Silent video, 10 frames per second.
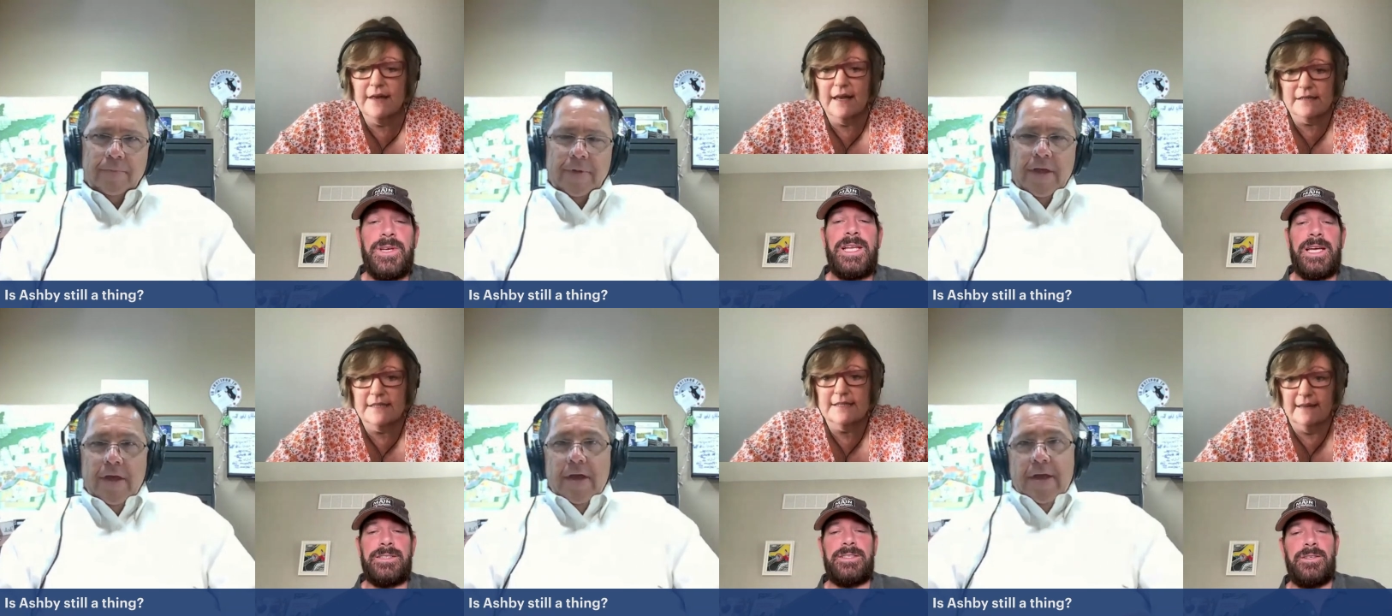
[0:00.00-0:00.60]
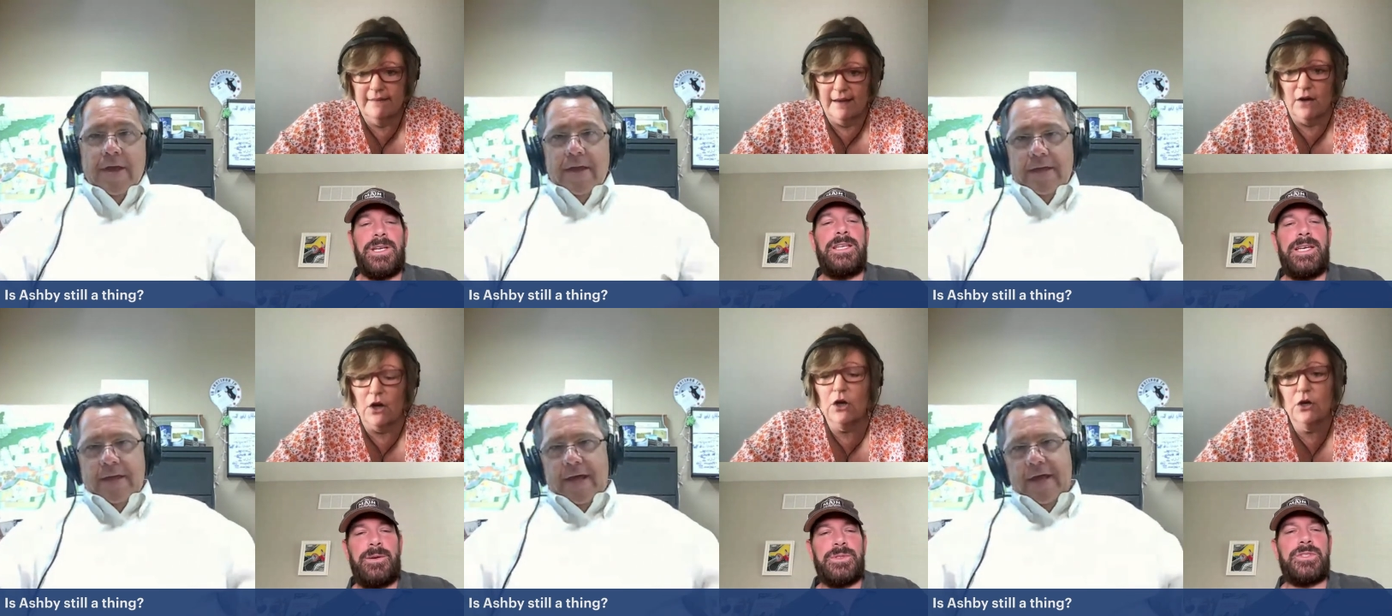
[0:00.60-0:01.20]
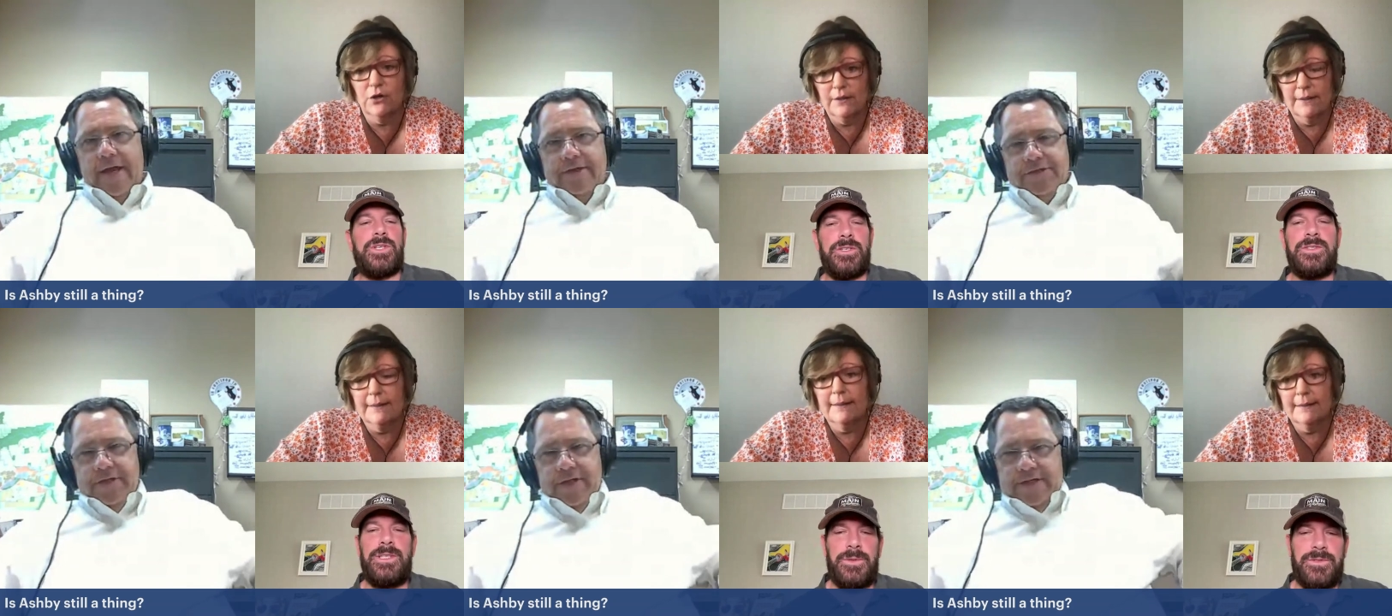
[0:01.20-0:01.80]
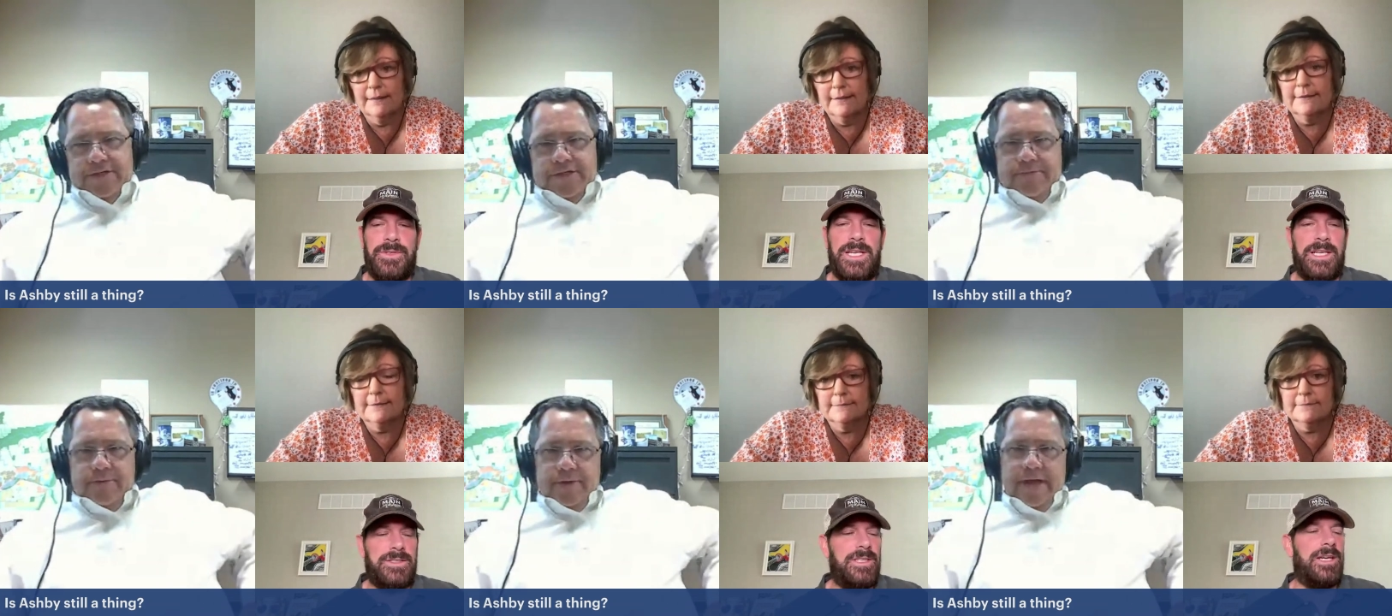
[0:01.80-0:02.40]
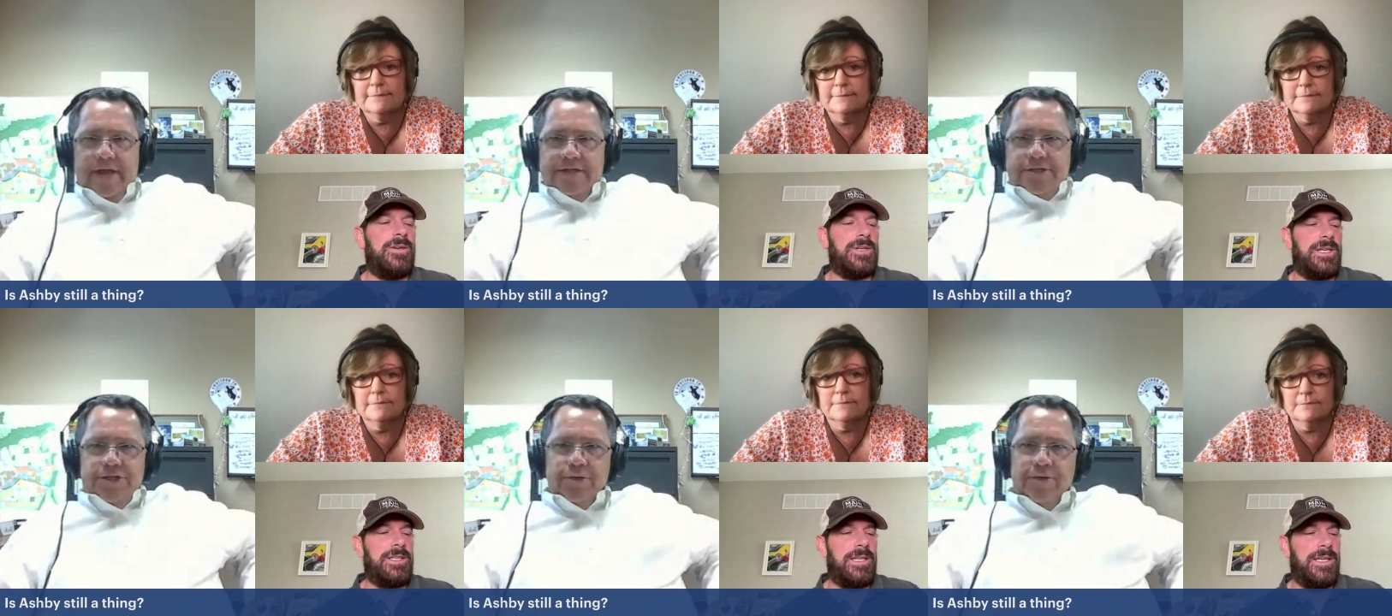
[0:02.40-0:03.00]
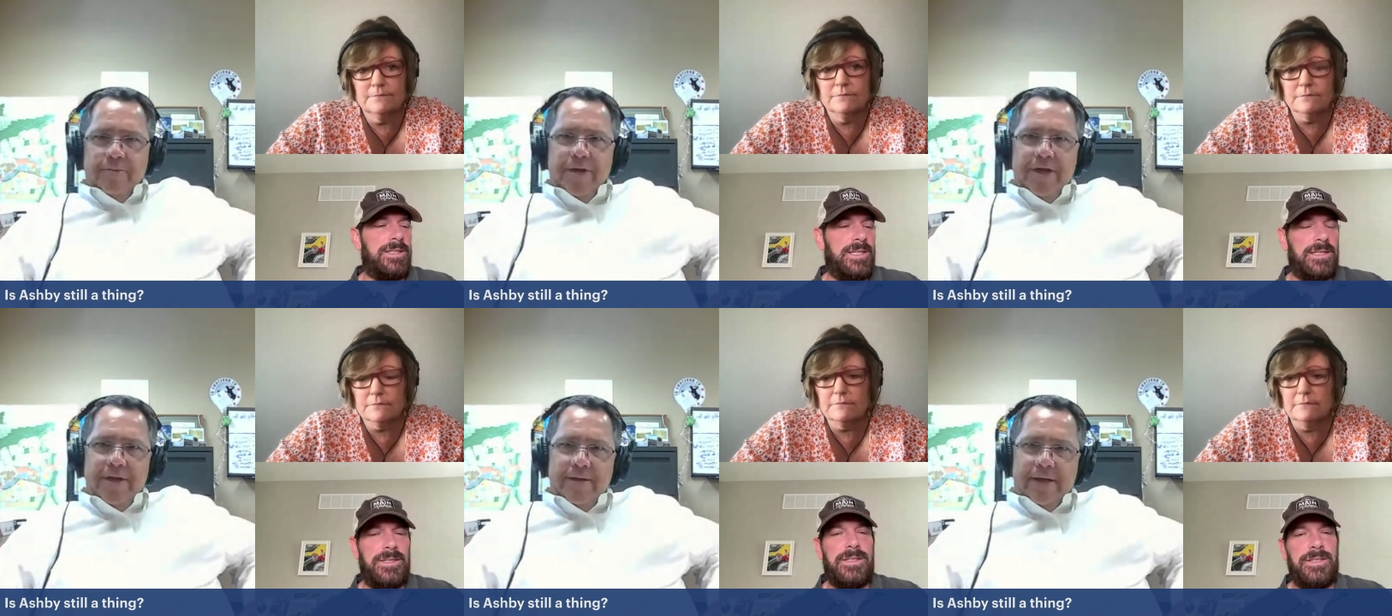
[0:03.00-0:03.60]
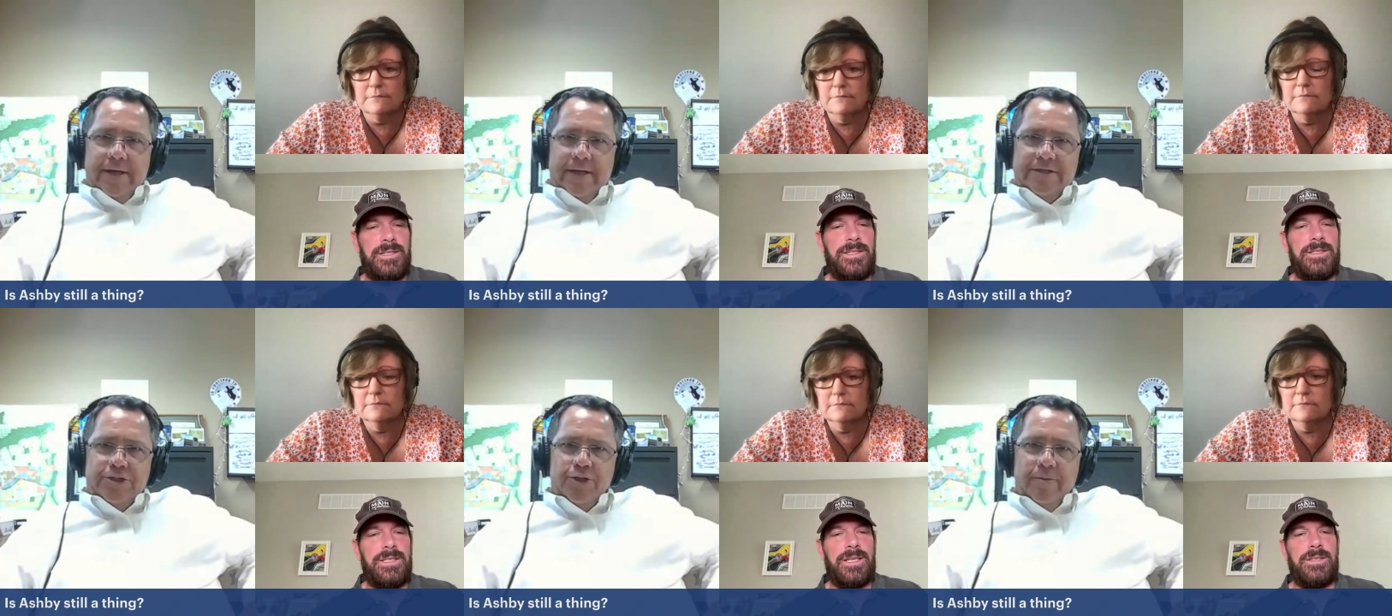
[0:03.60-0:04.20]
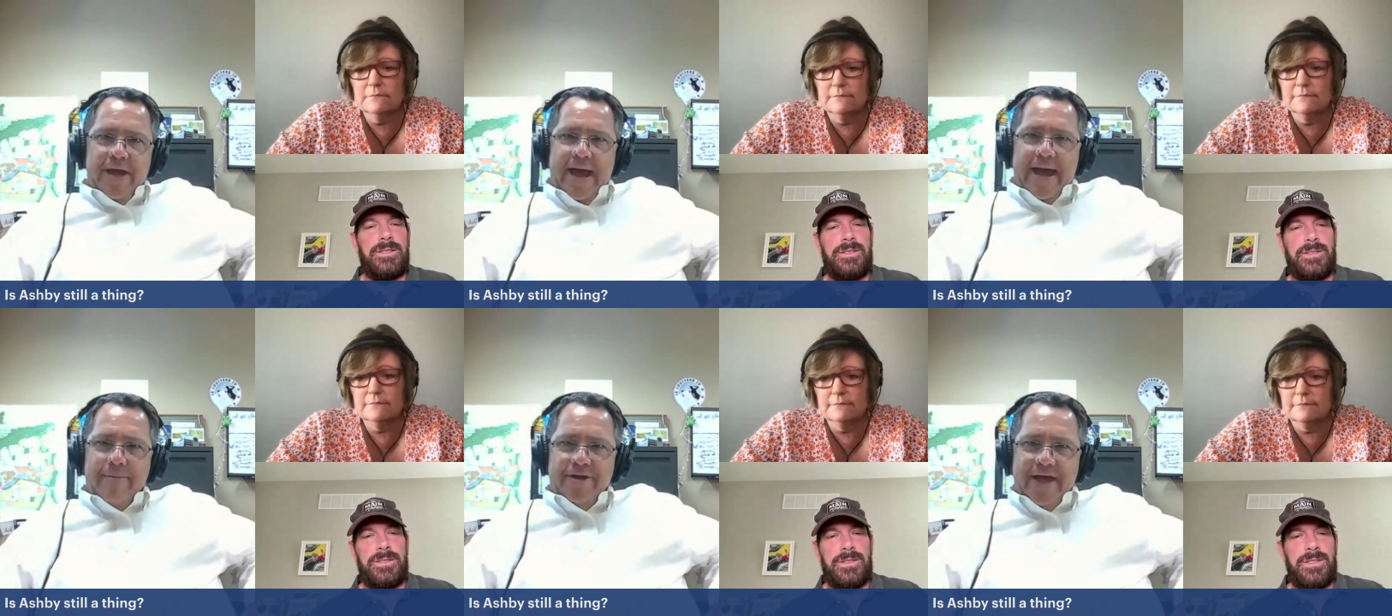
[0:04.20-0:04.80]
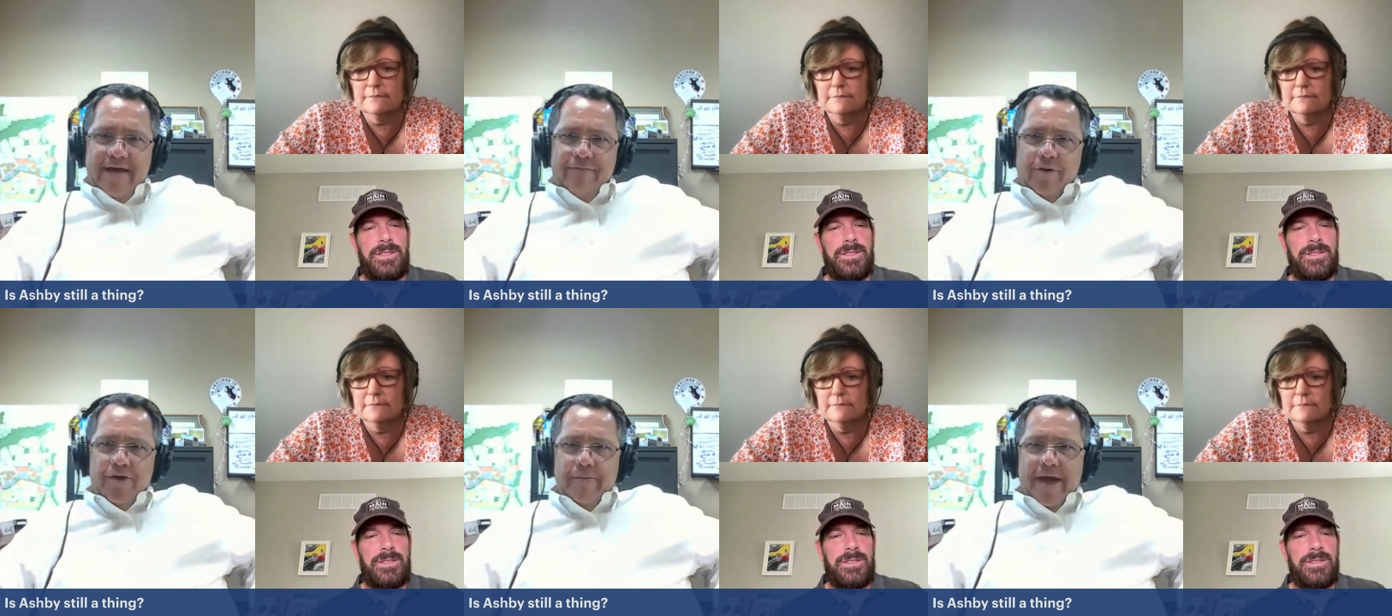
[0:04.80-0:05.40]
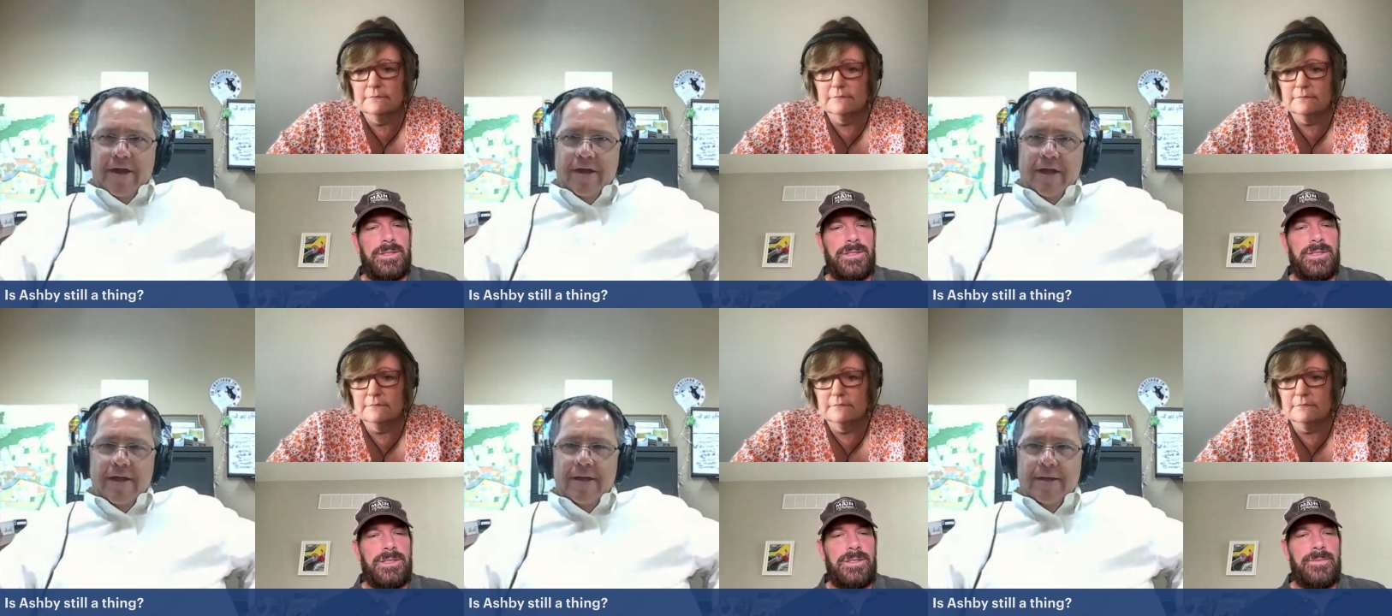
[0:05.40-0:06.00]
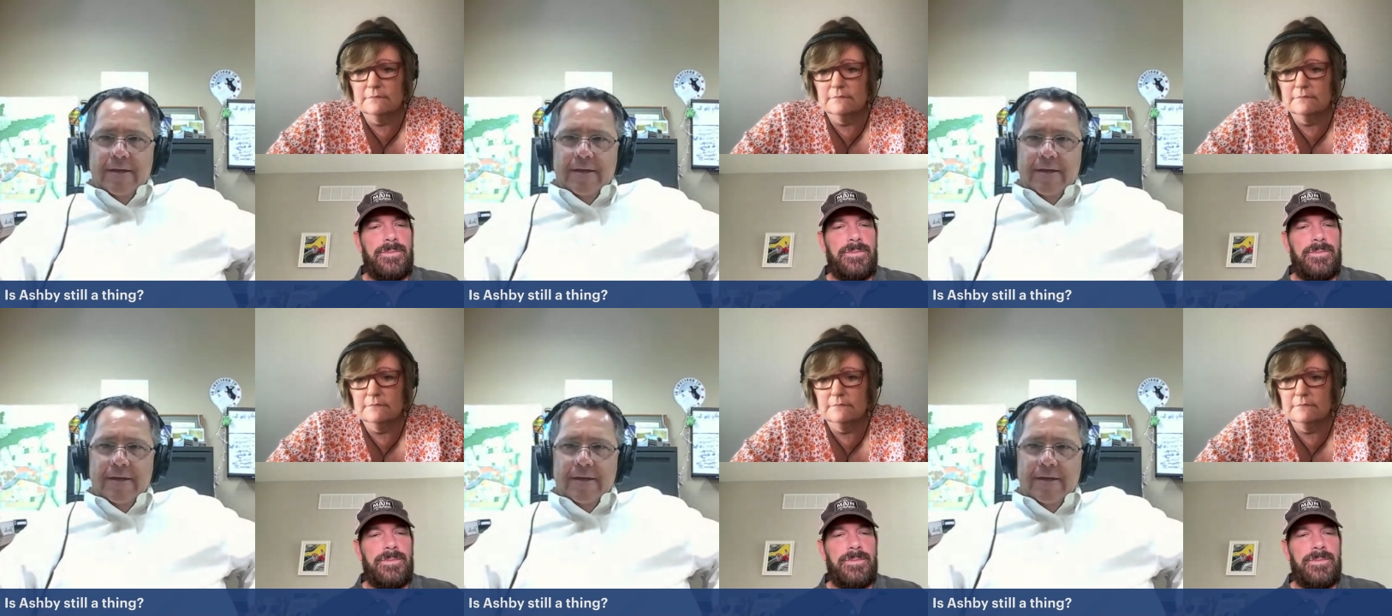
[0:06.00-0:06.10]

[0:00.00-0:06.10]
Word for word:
Speaker 1: FedEx. FedEx. is okay, in yeah, there.
Speaker 2: Yeah, the it, is, it was FedEx. Yeah, it okay, is soon yeah. to be uh, it's soon yeah. to be a Habitat for Humanity